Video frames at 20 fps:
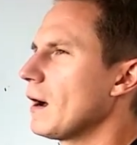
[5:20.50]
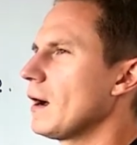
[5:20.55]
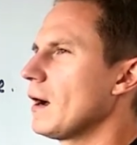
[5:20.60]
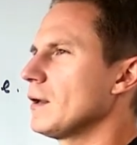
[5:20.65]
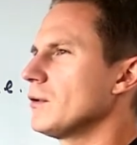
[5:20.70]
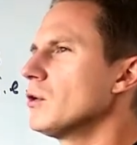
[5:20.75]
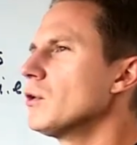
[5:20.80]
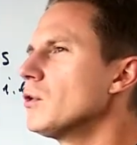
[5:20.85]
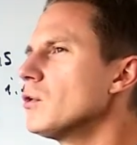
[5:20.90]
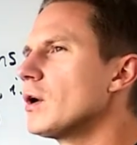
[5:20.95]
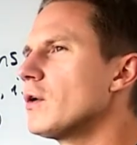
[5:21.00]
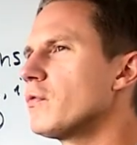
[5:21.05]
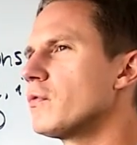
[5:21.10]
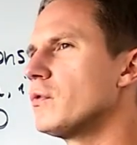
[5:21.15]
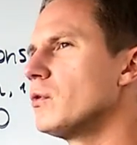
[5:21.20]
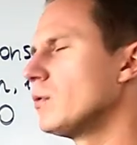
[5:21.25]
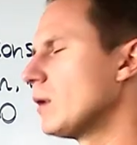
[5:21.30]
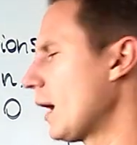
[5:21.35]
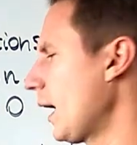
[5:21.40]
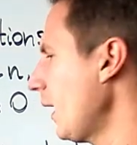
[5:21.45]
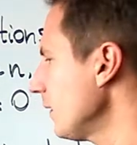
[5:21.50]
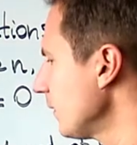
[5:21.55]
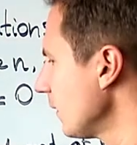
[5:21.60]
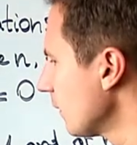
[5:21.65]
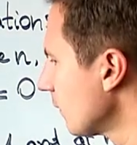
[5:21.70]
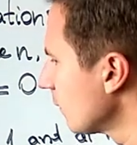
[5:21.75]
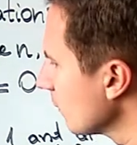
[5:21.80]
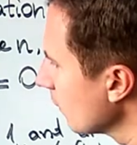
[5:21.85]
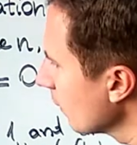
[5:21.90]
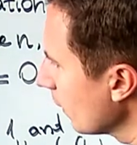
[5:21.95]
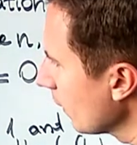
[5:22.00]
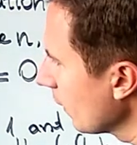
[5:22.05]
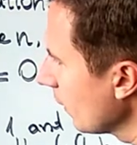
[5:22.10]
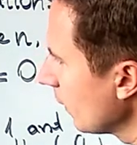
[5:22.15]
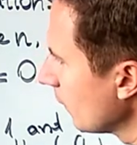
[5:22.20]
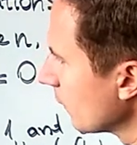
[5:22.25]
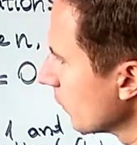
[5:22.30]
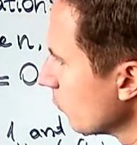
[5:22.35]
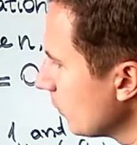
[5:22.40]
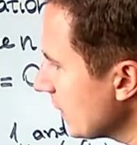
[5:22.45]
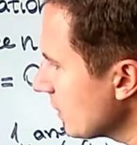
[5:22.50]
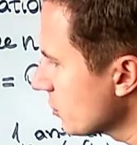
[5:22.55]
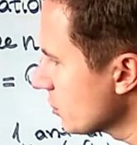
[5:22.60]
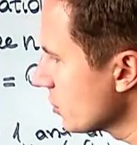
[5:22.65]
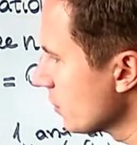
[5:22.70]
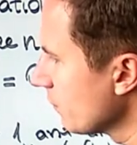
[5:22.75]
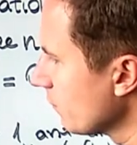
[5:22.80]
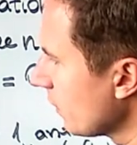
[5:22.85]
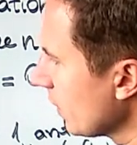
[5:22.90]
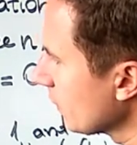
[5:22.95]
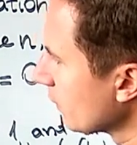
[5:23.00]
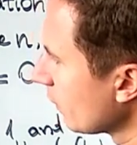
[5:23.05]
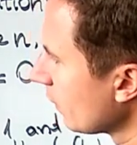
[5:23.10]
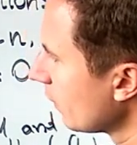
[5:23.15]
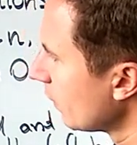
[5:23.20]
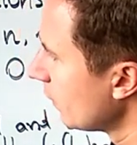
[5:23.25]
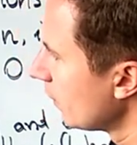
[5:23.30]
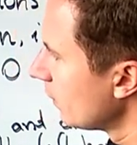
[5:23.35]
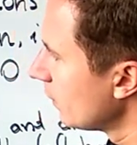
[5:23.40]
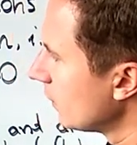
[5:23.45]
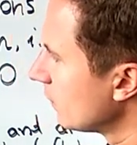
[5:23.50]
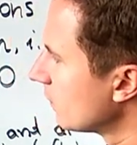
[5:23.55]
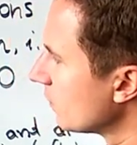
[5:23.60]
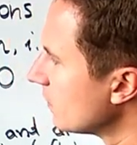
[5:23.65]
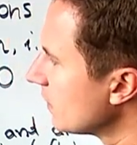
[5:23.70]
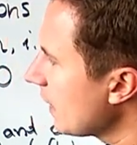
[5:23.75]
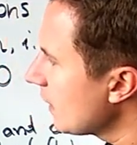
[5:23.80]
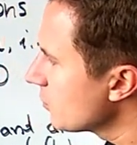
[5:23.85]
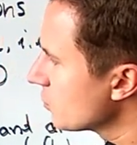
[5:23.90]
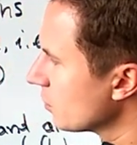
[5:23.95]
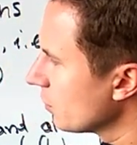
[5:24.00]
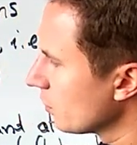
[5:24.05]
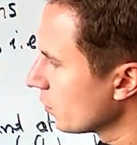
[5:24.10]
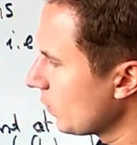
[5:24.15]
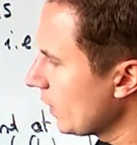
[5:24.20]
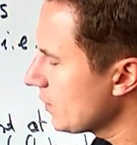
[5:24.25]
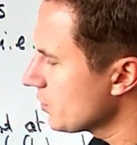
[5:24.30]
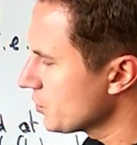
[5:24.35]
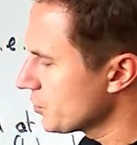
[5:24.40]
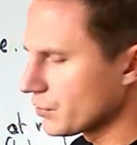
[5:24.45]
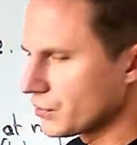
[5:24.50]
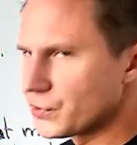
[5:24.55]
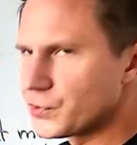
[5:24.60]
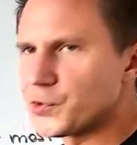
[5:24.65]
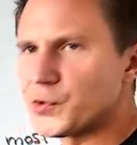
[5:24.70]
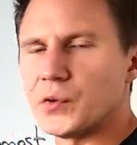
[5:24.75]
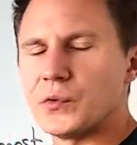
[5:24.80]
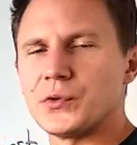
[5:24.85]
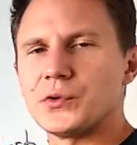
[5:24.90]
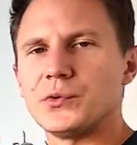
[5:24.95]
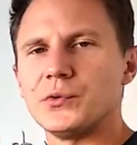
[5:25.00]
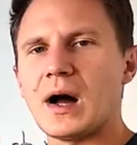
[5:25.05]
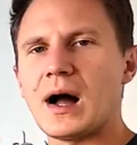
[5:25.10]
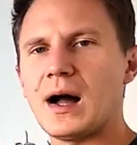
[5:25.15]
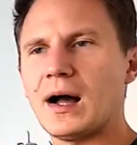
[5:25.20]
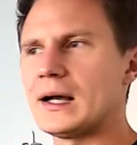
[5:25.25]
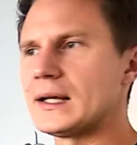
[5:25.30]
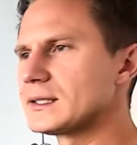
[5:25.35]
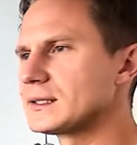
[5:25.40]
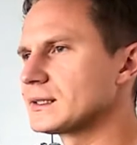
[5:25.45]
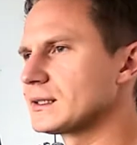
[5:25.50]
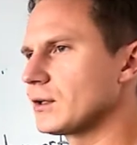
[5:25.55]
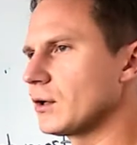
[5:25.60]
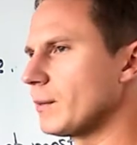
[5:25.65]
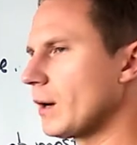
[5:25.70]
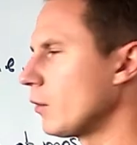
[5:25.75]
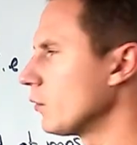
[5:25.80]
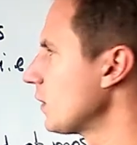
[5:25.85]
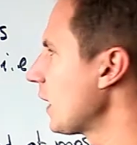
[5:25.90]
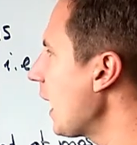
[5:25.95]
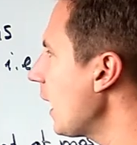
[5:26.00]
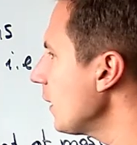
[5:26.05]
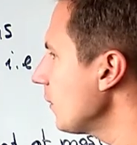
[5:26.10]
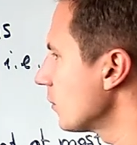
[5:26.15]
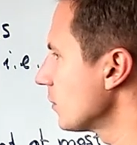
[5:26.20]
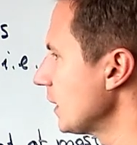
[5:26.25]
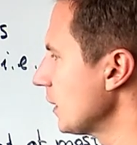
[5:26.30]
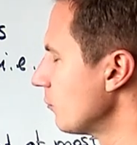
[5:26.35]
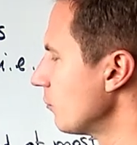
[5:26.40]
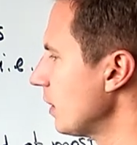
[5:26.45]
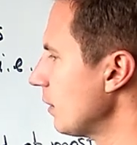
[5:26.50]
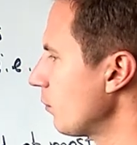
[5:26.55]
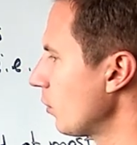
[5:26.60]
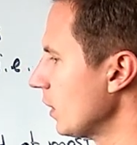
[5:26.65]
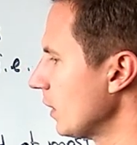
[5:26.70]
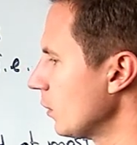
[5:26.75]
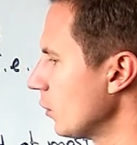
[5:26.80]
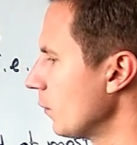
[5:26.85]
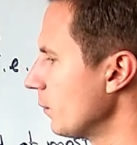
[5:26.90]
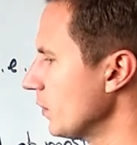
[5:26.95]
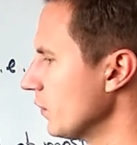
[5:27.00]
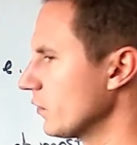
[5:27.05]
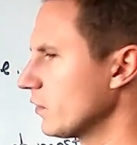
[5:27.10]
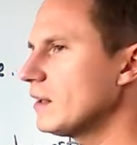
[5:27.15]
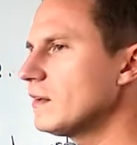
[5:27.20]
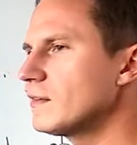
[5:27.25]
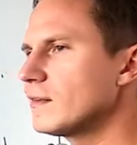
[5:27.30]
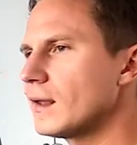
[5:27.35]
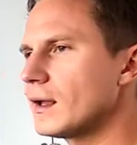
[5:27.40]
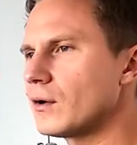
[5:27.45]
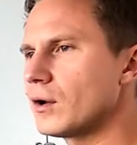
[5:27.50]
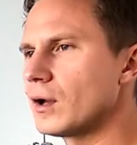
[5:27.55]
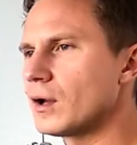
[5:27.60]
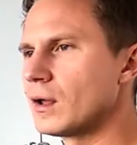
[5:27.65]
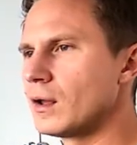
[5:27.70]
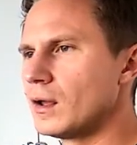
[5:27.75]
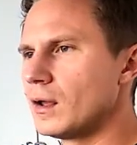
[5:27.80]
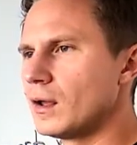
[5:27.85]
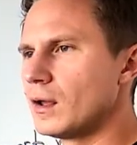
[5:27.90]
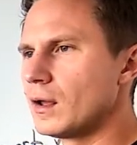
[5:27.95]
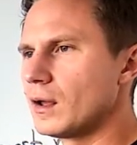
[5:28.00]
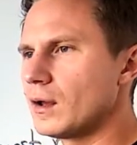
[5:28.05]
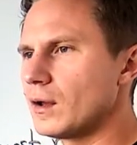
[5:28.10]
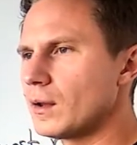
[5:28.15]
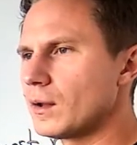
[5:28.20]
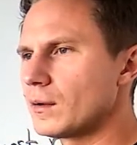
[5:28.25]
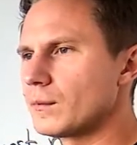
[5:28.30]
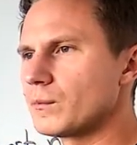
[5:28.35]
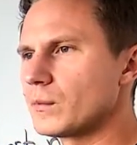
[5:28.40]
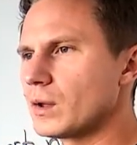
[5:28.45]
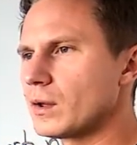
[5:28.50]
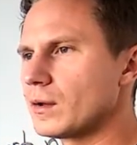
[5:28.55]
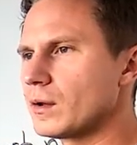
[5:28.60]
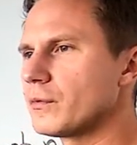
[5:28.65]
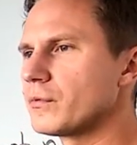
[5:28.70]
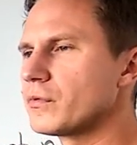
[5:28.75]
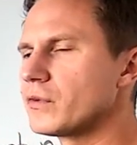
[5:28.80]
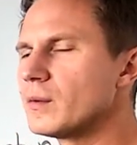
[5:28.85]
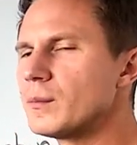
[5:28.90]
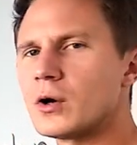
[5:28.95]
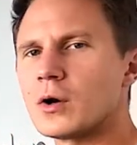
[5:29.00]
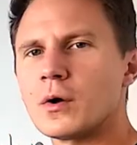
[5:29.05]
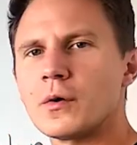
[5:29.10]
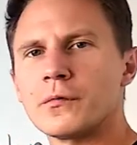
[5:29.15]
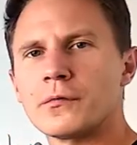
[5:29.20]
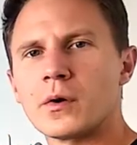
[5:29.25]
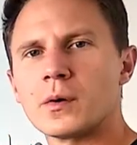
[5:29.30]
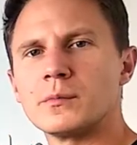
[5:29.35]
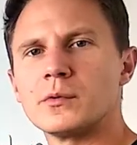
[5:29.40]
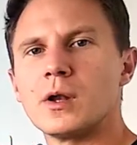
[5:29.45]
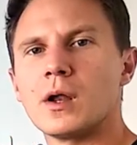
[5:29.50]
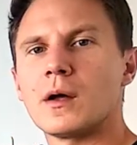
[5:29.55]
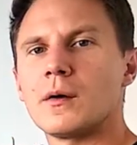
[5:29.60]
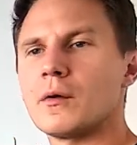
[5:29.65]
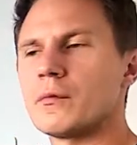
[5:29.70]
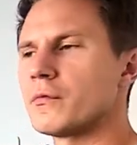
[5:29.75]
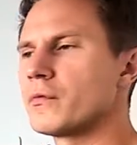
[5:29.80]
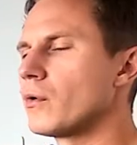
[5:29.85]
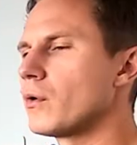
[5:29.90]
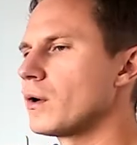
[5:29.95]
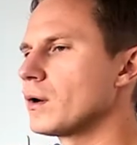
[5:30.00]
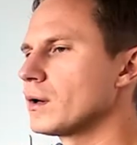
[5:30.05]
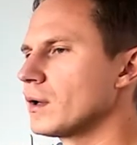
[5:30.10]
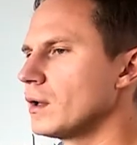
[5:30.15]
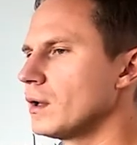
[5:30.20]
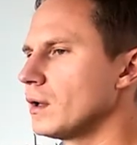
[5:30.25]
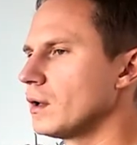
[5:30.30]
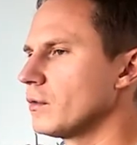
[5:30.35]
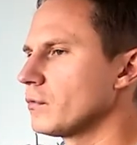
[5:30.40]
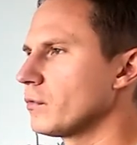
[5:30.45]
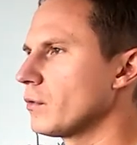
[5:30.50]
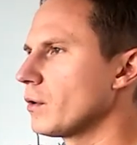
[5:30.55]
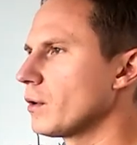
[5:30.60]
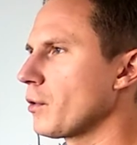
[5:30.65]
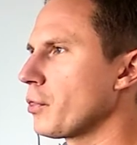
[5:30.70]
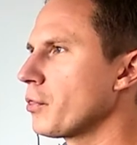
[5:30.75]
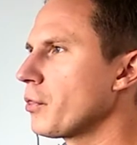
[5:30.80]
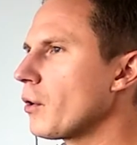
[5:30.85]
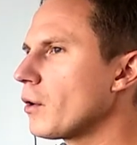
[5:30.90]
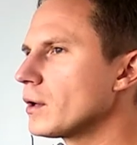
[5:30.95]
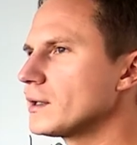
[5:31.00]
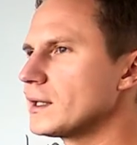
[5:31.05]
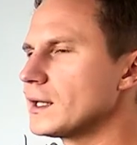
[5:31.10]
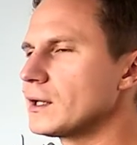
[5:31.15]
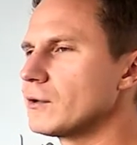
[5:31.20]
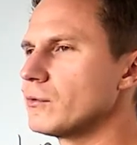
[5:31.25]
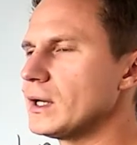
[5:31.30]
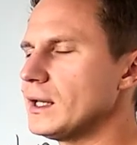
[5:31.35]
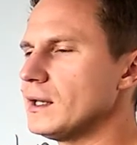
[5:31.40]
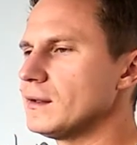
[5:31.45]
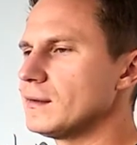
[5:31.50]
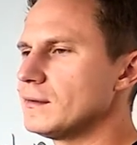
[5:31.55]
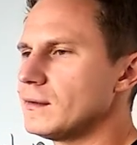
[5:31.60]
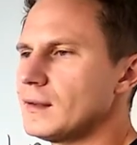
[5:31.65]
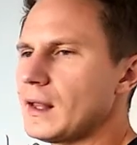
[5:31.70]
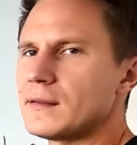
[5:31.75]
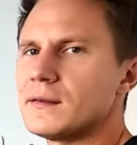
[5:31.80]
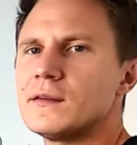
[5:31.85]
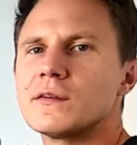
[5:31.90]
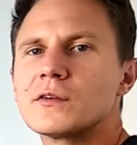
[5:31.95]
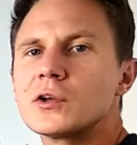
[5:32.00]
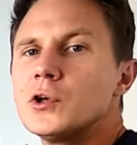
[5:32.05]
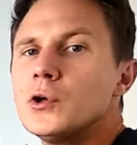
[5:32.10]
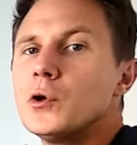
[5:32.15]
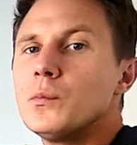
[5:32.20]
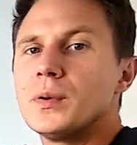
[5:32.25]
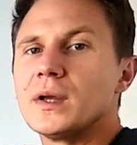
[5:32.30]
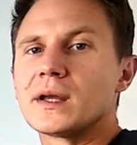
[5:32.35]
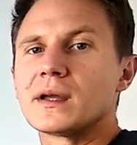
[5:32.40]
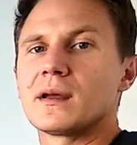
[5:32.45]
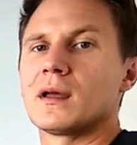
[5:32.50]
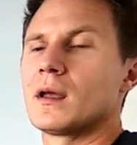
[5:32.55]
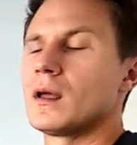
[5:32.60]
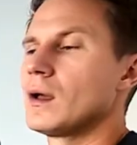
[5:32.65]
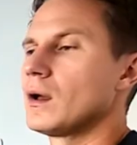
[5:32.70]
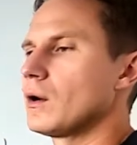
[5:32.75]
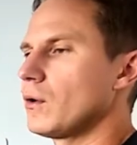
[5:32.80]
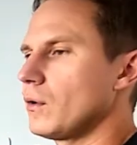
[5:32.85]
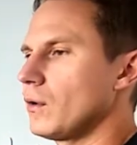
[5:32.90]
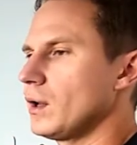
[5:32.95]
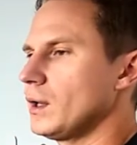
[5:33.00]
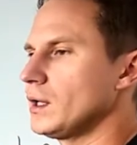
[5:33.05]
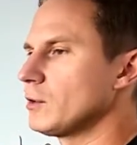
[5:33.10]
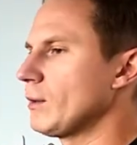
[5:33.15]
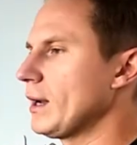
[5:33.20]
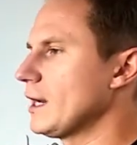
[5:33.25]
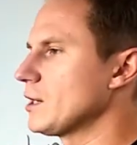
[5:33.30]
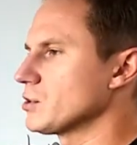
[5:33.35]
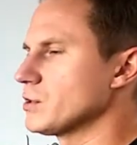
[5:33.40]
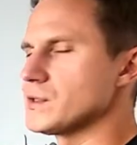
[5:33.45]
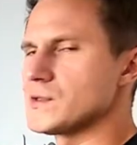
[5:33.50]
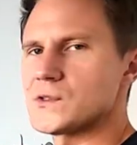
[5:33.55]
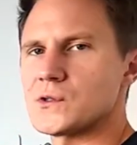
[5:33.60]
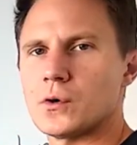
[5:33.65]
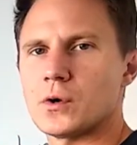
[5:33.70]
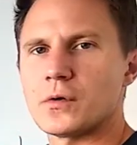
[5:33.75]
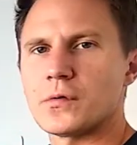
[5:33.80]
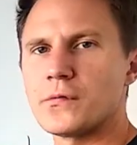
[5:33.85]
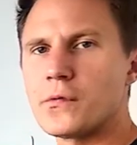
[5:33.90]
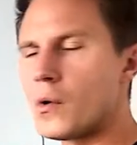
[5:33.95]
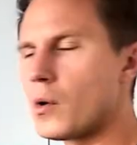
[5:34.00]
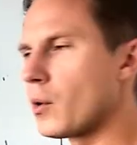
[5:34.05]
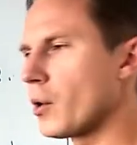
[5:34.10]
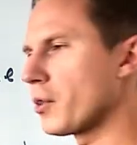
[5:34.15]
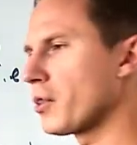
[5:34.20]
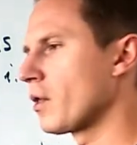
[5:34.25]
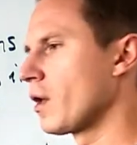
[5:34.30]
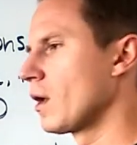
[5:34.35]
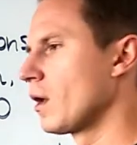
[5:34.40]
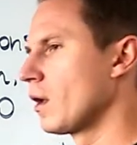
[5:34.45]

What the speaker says: I don't know if you had this question, but it's a natural question to ask about higher degree polynomials. Is there a similar formula for third degree, that is cubic equations, or fourth